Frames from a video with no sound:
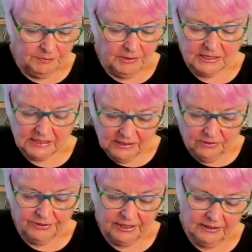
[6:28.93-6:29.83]
But
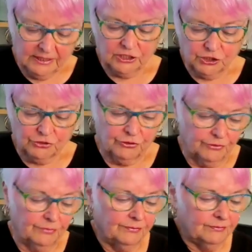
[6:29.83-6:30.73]
still think things
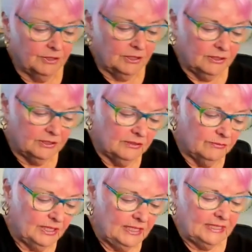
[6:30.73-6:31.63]
through.
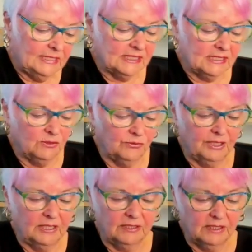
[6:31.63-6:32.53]
We need to still
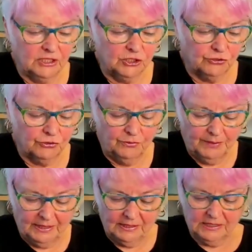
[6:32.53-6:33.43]
think things through,
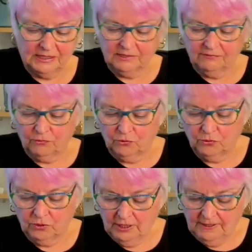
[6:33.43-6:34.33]
Pisces,
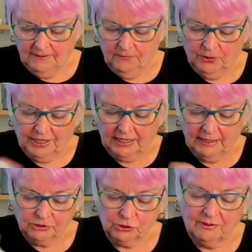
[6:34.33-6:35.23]
for when it
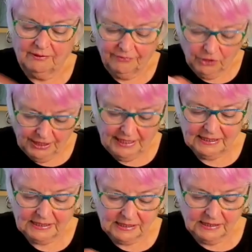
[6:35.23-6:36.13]
comes to our
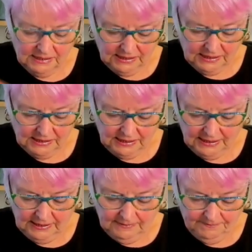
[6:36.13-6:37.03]
finances,
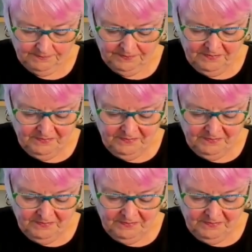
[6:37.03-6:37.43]
our